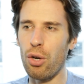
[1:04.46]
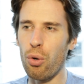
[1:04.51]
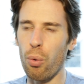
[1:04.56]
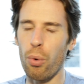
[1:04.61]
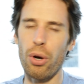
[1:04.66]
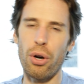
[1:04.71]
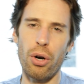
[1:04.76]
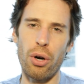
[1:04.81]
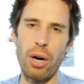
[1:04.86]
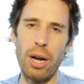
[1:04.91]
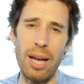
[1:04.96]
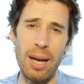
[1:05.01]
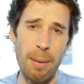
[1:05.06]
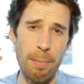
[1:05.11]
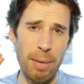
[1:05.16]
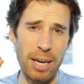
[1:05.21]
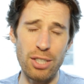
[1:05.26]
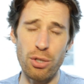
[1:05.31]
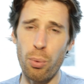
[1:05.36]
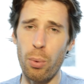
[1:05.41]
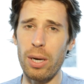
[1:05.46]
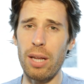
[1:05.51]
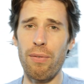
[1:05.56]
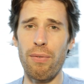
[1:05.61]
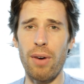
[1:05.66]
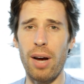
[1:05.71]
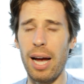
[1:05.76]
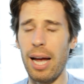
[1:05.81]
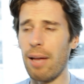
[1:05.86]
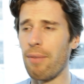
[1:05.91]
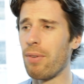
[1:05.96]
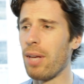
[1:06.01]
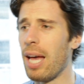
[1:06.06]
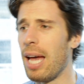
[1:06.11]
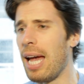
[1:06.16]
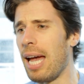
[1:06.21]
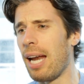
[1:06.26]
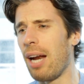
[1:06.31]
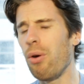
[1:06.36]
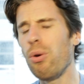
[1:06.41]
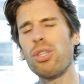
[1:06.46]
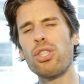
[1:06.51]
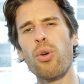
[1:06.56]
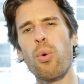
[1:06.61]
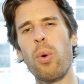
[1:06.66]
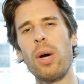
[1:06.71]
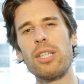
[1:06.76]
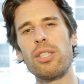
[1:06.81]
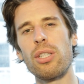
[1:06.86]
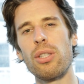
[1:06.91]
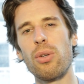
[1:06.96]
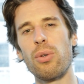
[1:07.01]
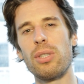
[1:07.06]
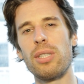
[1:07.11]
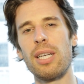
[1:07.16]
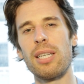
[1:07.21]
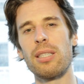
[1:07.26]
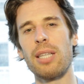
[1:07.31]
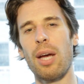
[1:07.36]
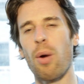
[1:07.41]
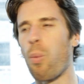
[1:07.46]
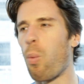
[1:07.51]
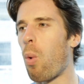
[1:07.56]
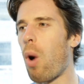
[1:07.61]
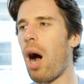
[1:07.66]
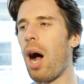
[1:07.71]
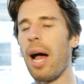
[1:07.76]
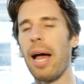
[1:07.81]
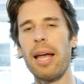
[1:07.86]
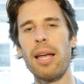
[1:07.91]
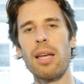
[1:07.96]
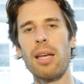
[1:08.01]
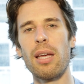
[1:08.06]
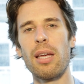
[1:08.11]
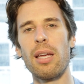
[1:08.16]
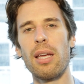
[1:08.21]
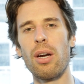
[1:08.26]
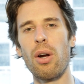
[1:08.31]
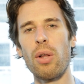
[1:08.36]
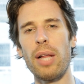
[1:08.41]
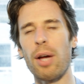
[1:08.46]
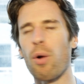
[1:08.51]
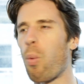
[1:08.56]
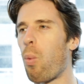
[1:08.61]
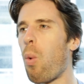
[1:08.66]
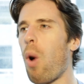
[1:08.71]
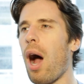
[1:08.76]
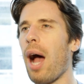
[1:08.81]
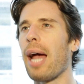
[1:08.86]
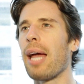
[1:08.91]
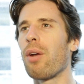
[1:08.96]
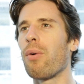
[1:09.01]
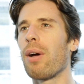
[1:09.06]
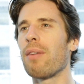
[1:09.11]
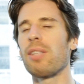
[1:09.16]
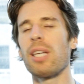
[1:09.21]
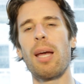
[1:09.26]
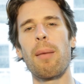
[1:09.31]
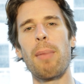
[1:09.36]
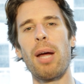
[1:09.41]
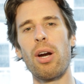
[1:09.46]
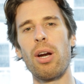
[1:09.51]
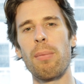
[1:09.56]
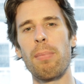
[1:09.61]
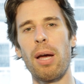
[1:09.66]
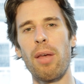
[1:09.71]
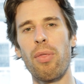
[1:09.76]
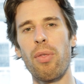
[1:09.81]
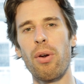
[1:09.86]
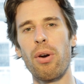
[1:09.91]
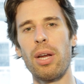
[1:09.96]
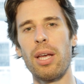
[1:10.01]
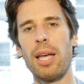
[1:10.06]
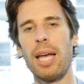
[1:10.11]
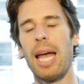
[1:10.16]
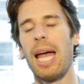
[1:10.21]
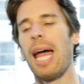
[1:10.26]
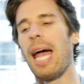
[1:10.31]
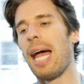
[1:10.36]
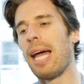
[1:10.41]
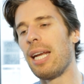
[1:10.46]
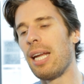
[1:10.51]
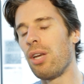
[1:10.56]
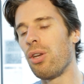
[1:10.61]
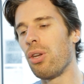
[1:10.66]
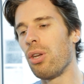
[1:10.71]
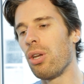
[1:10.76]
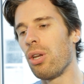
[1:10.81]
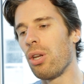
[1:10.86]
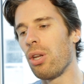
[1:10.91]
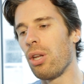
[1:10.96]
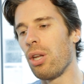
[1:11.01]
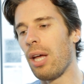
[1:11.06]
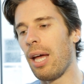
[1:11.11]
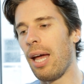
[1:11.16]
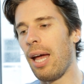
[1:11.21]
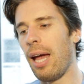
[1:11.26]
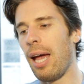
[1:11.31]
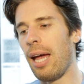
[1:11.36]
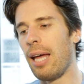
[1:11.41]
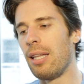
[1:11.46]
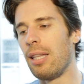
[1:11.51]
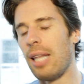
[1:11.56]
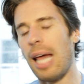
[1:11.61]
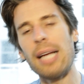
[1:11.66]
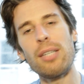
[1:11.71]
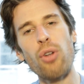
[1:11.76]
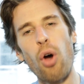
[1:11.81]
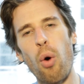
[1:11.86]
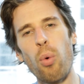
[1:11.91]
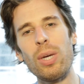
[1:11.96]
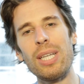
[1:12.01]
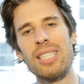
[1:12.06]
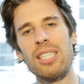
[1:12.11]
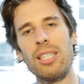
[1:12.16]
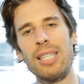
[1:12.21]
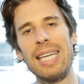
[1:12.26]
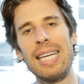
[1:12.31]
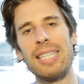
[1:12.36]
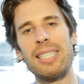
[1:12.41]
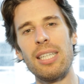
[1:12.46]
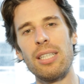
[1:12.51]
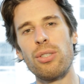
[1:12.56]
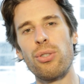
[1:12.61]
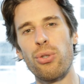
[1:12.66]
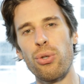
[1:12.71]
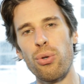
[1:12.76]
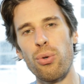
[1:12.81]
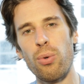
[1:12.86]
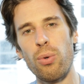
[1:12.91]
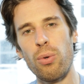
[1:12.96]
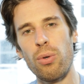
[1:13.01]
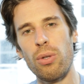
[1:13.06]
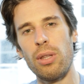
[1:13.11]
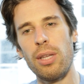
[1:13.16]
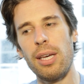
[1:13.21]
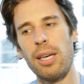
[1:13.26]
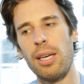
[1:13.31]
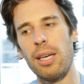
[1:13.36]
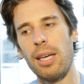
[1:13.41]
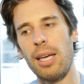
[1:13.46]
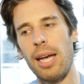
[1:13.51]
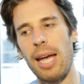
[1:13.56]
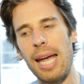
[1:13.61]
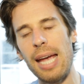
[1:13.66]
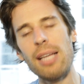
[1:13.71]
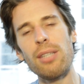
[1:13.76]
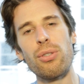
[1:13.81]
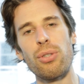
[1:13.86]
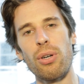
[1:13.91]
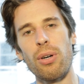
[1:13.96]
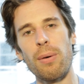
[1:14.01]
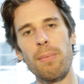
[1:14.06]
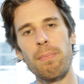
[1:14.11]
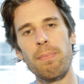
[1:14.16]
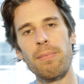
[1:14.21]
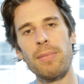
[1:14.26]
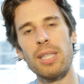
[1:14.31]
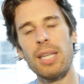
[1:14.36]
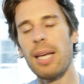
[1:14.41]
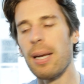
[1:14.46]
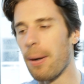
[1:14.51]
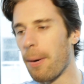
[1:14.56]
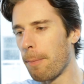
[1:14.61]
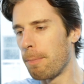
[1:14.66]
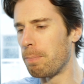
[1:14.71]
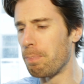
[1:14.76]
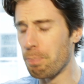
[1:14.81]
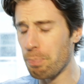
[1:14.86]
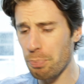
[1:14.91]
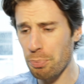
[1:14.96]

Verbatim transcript: in order by 25. And I always question those things, like why? You know, like why do I have to get married by 30? And that always leads into the answer, you know,